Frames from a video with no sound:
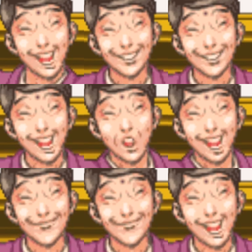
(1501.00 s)
Terribly
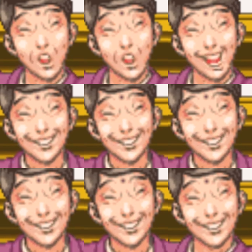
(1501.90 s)
sorry about the
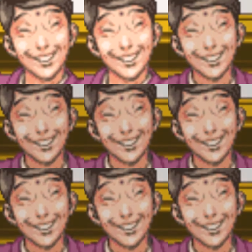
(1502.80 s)
misunderstanding.